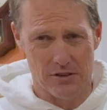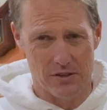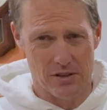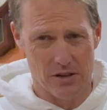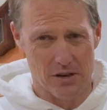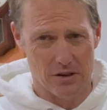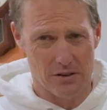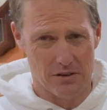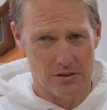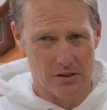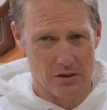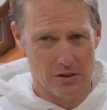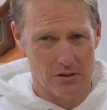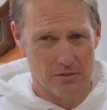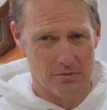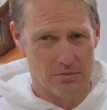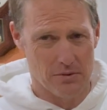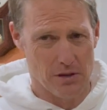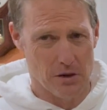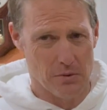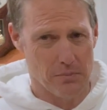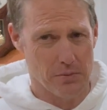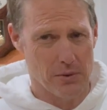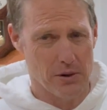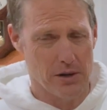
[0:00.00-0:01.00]

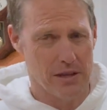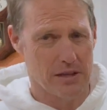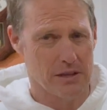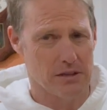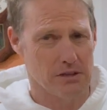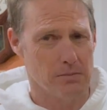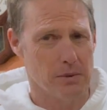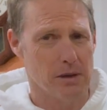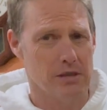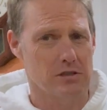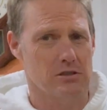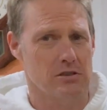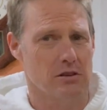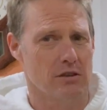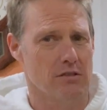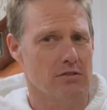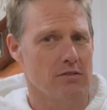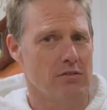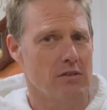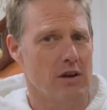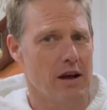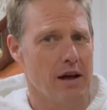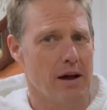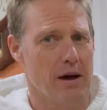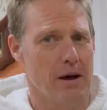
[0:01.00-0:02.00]
They're pretty expensive,
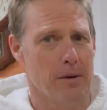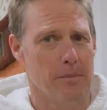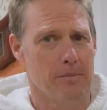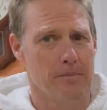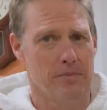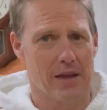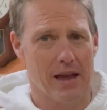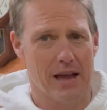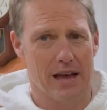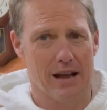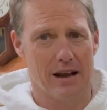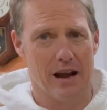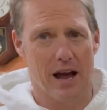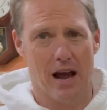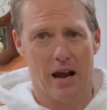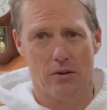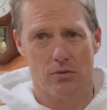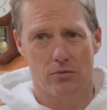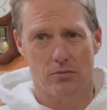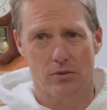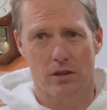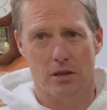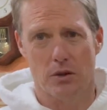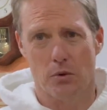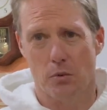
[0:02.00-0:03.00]
and I
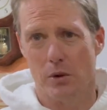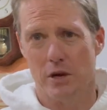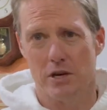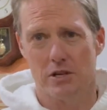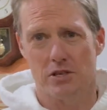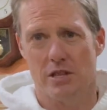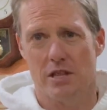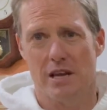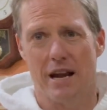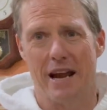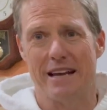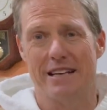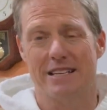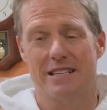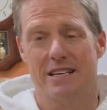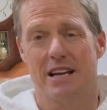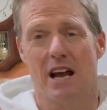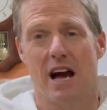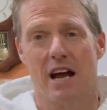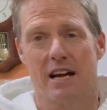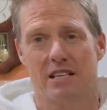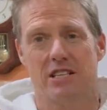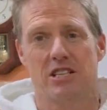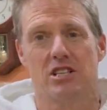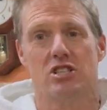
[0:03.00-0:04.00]
really wish that I did
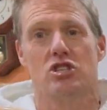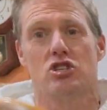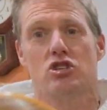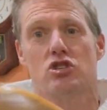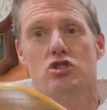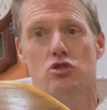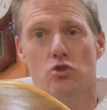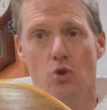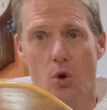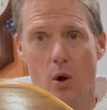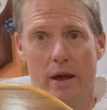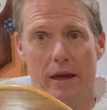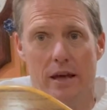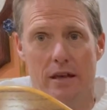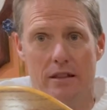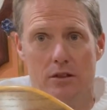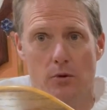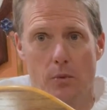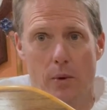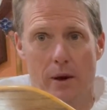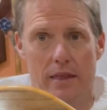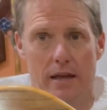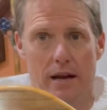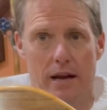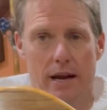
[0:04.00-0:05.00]
not destroy it the way that